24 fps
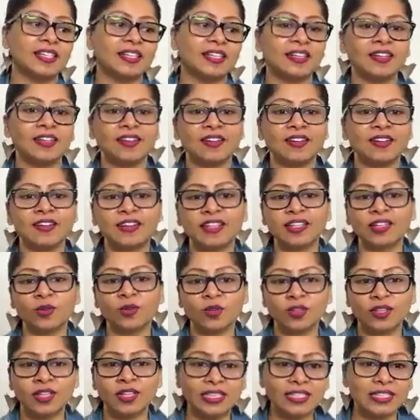the
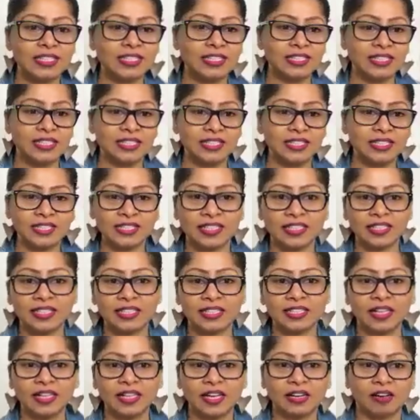
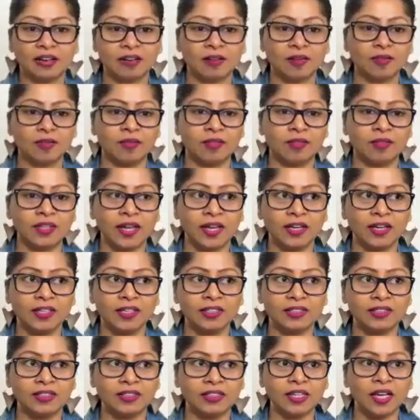authenticity that
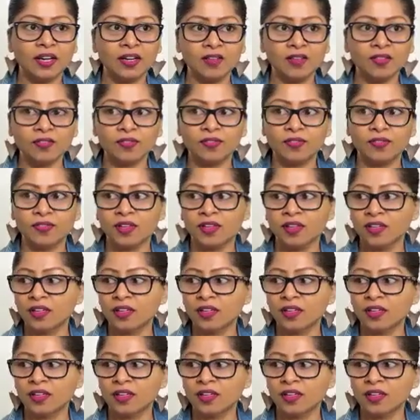is kind of,